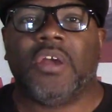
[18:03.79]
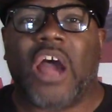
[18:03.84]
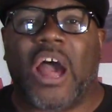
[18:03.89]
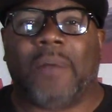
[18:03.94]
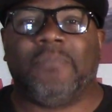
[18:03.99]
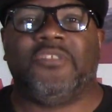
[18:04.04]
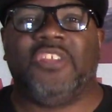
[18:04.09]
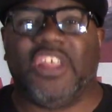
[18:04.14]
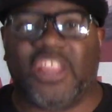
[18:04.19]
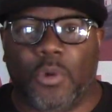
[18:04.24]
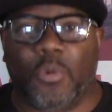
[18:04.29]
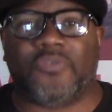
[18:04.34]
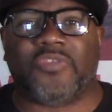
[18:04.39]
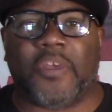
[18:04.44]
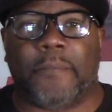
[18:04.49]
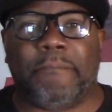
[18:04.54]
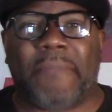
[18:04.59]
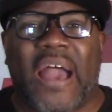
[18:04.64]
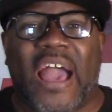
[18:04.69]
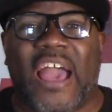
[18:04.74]
I'm dealing with
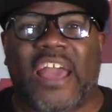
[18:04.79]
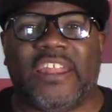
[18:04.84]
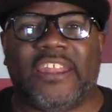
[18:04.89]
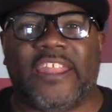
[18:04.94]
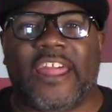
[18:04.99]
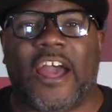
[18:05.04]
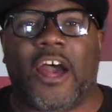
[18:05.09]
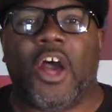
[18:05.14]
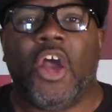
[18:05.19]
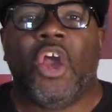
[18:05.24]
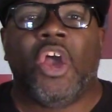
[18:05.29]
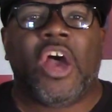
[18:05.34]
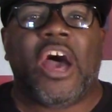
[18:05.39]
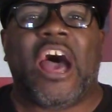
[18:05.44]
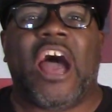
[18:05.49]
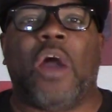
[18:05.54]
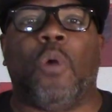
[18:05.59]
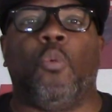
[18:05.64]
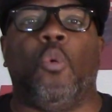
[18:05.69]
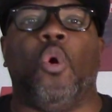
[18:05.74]
the mind now.
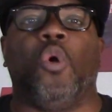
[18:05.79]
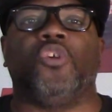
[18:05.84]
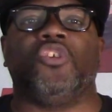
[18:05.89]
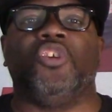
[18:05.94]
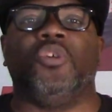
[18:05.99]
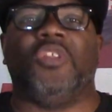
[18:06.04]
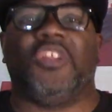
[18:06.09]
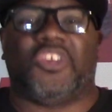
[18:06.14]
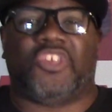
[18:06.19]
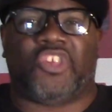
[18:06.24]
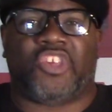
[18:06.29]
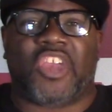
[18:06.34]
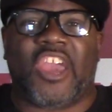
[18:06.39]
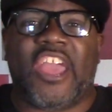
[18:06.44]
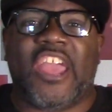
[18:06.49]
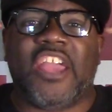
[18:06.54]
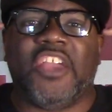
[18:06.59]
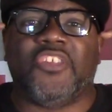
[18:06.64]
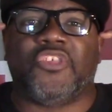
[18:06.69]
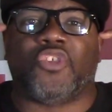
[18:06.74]
I want you to
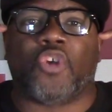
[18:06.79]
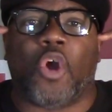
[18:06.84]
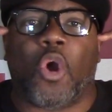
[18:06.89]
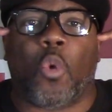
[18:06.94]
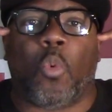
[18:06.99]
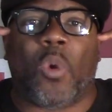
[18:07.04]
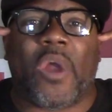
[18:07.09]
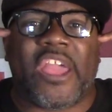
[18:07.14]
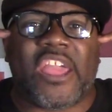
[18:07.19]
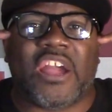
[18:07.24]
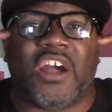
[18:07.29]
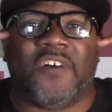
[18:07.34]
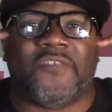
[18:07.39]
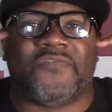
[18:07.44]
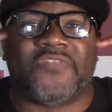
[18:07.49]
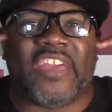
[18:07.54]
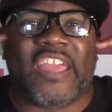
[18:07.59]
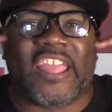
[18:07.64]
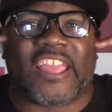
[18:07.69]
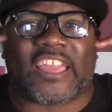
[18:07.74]
change your way
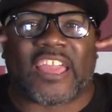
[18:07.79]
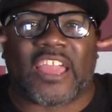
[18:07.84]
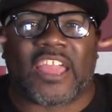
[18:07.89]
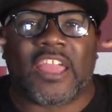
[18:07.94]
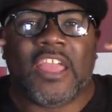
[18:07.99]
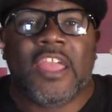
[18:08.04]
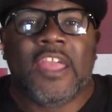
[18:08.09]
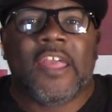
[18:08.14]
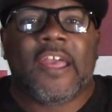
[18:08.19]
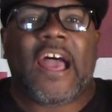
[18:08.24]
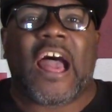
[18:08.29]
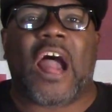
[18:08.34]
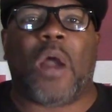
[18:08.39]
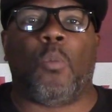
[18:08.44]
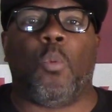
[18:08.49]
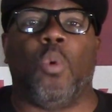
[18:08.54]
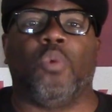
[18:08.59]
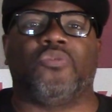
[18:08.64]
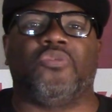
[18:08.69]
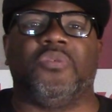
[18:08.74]
of thinking.
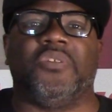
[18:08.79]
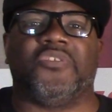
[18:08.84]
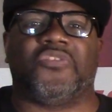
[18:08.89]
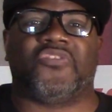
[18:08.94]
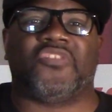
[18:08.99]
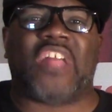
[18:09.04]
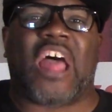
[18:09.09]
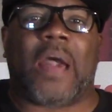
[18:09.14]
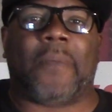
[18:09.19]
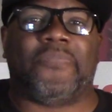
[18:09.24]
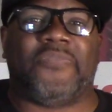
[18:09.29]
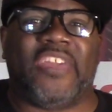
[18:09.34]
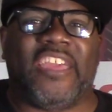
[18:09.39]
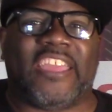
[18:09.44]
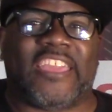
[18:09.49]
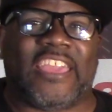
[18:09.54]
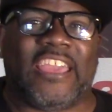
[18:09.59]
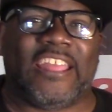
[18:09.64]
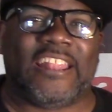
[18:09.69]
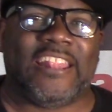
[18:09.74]
I want you to stop
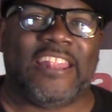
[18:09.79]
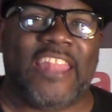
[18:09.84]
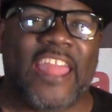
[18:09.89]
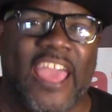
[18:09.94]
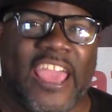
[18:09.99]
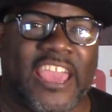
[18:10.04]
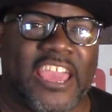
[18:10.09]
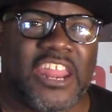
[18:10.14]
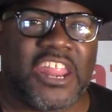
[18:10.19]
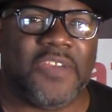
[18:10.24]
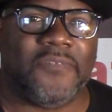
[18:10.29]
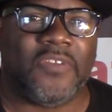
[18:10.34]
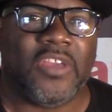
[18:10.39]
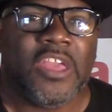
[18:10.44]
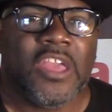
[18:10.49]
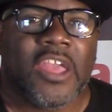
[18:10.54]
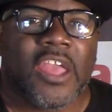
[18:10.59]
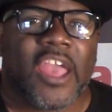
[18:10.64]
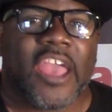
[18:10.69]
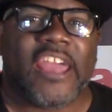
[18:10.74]
thinking
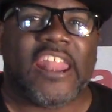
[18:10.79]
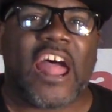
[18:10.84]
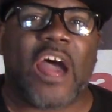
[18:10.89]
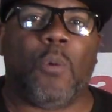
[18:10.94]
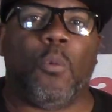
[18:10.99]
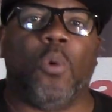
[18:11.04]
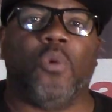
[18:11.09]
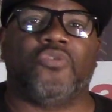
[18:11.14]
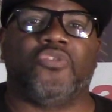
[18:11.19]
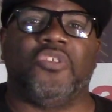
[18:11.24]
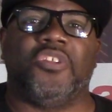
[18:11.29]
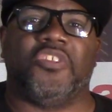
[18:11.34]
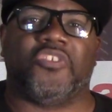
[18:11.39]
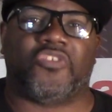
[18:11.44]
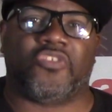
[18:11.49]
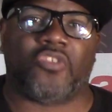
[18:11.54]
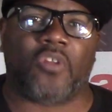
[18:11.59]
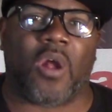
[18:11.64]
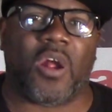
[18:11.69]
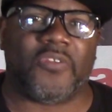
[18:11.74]
negative, and I want you to
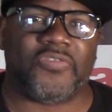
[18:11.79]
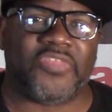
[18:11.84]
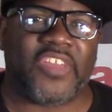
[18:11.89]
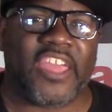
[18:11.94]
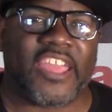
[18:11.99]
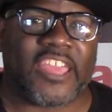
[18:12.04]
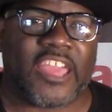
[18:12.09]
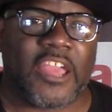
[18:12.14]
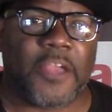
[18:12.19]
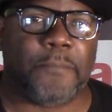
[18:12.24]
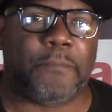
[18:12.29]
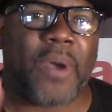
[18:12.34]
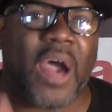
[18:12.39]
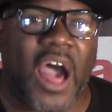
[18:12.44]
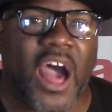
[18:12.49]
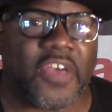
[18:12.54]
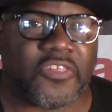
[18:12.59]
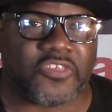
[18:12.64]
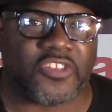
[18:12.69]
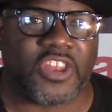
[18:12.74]
start thinking
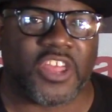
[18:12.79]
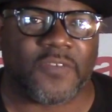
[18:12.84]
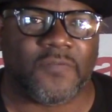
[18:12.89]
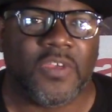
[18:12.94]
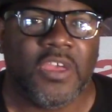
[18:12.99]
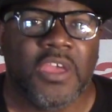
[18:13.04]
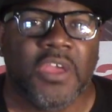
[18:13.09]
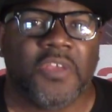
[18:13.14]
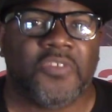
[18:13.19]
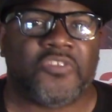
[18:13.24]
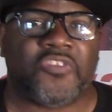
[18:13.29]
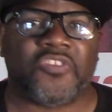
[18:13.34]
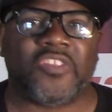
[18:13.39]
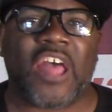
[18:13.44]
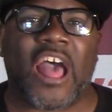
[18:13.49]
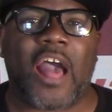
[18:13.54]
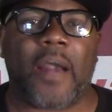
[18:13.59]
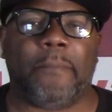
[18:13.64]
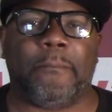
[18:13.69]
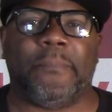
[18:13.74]
positive.
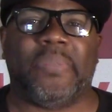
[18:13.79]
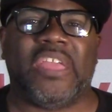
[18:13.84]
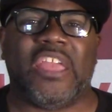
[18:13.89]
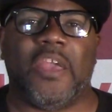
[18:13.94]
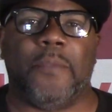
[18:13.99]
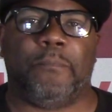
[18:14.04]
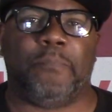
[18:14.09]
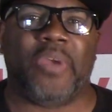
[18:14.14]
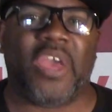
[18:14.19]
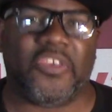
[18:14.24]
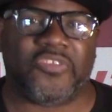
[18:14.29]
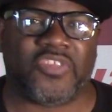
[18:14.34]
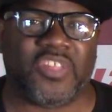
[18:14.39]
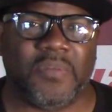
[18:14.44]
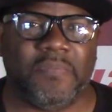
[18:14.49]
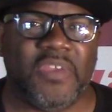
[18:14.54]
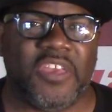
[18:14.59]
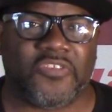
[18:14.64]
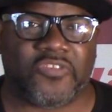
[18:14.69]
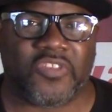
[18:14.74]
Stop being
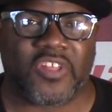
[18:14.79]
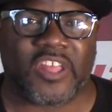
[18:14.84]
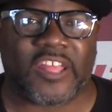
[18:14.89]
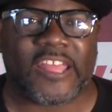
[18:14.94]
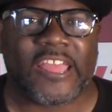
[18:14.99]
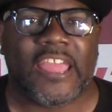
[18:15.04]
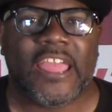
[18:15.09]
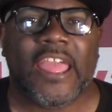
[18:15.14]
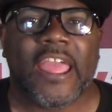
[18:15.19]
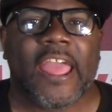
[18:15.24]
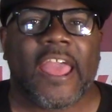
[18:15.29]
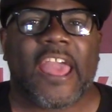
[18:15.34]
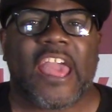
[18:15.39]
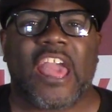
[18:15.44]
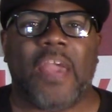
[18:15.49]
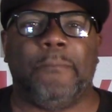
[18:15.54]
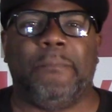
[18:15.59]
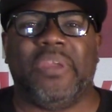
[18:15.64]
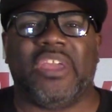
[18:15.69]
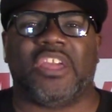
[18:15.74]
pessimistic
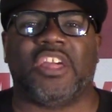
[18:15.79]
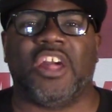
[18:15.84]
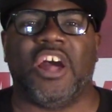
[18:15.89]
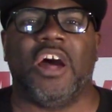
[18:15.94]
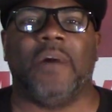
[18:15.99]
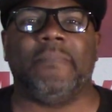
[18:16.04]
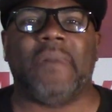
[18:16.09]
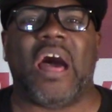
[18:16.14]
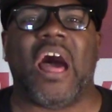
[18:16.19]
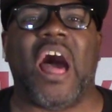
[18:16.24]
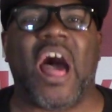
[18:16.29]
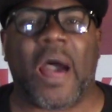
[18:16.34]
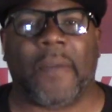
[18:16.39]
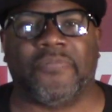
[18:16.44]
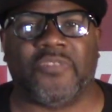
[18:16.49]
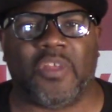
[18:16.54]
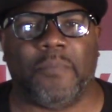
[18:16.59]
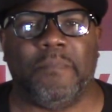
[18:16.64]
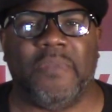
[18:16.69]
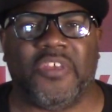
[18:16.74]
and become
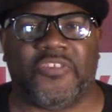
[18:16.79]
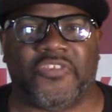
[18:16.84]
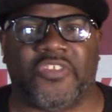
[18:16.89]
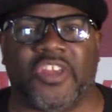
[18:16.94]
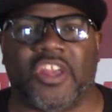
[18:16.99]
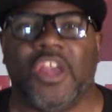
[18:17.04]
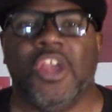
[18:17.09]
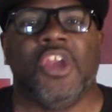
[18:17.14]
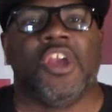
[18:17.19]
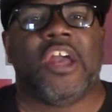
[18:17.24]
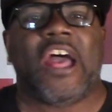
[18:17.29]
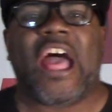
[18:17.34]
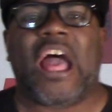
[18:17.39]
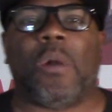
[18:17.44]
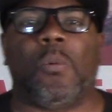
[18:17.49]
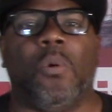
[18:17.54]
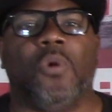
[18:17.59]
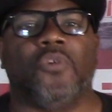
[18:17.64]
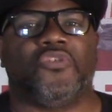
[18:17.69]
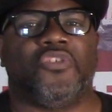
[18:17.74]
optimistic.
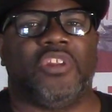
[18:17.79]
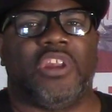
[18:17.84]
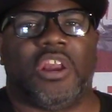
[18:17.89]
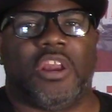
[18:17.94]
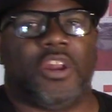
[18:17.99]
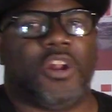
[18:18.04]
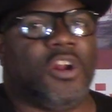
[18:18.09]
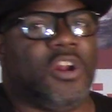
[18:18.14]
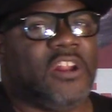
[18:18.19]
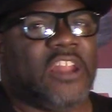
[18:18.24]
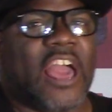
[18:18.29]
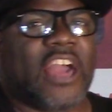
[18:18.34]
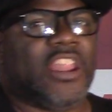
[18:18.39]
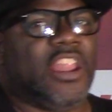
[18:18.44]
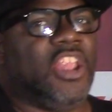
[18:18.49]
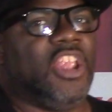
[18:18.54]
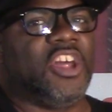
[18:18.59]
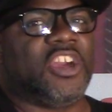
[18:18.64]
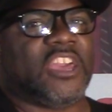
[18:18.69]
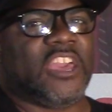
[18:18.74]
I want you to learn
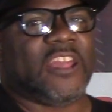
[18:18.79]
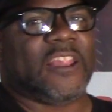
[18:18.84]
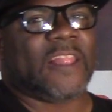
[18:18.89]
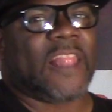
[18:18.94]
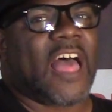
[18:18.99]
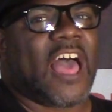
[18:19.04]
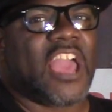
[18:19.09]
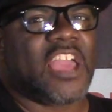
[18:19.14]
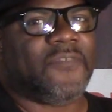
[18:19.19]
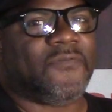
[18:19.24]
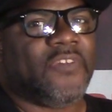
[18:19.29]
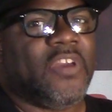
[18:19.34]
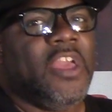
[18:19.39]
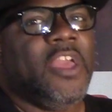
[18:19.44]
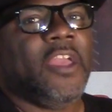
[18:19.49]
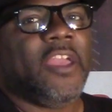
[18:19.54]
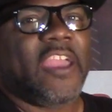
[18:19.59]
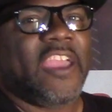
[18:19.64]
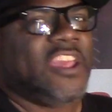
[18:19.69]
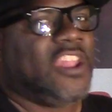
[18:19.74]
how to look at
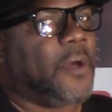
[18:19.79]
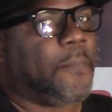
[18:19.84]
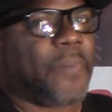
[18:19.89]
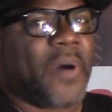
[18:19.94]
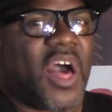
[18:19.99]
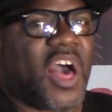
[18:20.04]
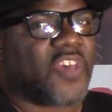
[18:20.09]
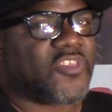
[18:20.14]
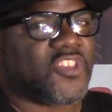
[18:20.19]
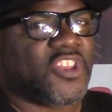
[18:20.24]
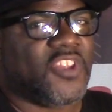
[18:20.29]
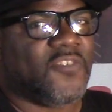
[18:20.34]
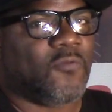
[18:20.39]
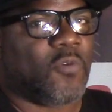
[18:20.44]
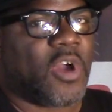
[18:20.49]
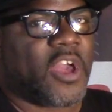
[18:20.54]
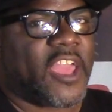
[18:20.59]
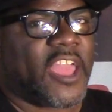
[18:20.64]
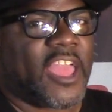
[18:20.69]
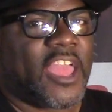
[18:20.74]
life in a positive
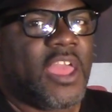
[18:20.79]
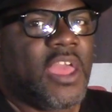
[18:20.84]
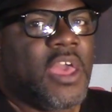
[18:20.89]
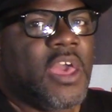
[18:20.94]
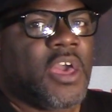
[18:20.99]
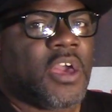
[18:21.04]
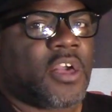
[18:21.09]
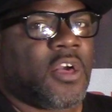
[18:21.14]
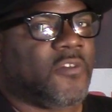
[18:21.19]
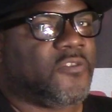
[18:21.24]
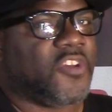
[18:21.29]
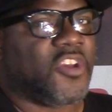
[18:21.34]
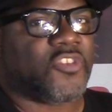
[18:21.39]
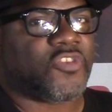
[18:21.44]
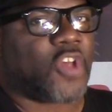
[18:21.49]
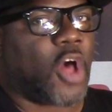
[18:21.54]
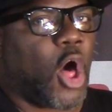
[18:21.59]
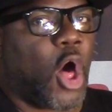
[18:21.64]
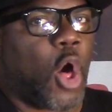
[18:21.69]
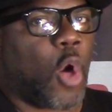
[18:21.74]
way, because
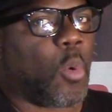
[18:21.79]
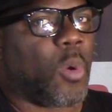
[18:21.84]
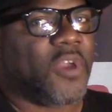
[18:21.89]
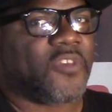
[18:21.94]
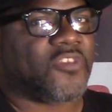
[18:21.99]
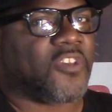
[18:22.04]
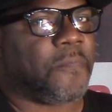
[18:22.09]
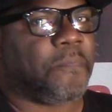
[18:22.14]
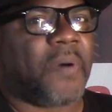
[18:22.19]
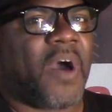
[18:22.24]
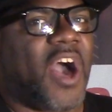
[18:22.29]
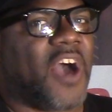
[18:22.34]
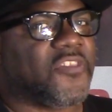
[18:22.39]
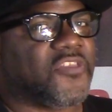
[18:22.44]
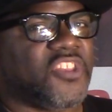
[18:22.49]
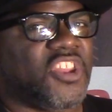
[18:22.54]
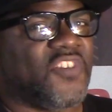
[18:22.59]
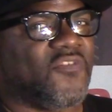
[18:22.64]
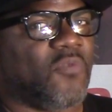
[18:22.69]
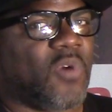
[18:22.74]
there's always a
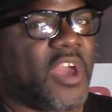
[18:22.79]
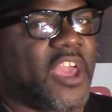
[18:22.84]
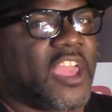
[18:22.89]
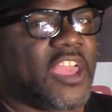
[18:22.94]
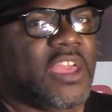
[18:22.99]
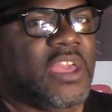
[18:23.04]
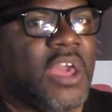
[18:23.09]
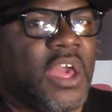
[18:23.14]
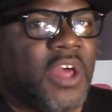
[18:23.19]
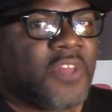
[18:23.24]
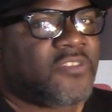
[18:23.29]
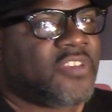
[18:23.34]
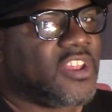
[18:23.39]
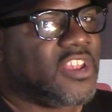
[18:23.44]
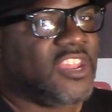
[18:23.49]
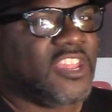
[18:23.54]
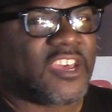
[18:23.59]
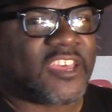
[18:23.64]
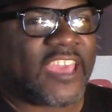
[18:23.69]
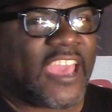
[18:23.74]
positive way to
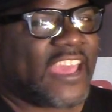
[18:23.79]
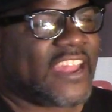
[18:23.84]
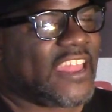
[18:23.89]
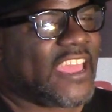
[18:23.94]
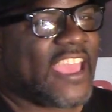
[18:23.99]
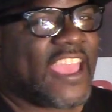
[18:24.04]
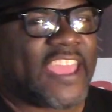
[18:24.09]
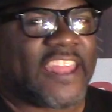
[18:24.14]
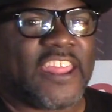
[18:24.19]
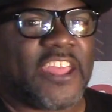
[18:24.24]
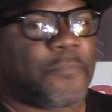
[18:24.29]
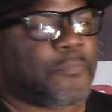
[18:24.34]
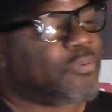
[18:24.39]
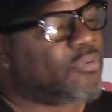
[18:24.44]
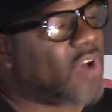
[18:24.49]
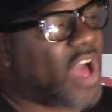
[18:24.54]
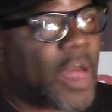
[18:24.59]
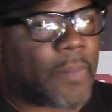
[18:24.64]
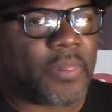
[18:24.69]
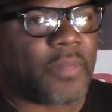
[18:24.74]
look at any
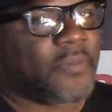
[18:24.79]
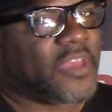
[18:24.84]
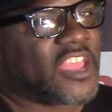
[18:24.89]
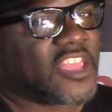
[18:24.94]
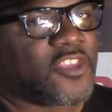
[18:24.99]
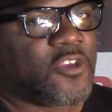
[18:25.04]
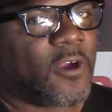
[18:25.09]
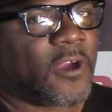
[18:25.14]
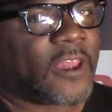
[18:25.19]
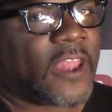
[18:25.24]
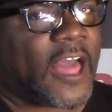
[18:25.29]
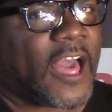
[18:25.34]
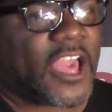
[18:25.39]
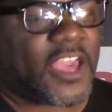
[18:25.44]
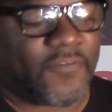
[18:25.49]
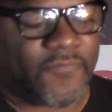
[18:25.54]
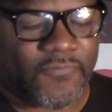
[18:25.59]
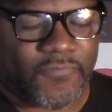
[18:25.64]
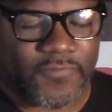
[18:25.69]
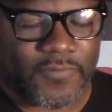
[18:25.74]
problem in your
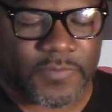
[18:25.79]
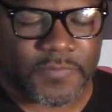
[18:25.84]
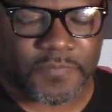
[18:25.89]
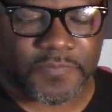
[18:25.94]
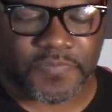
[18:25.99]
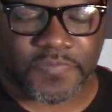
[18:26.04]
life.